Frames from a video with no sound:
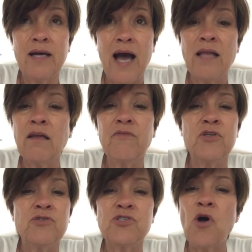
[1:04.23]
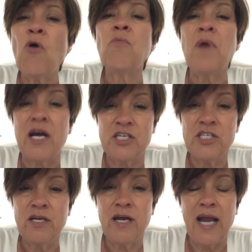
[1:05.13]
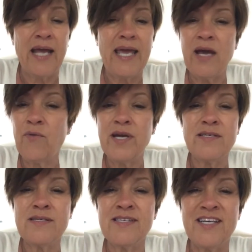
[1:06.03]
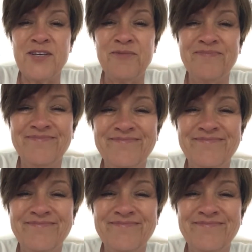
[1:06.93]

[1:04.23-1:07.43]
I love you so much, and I can't wait to see you.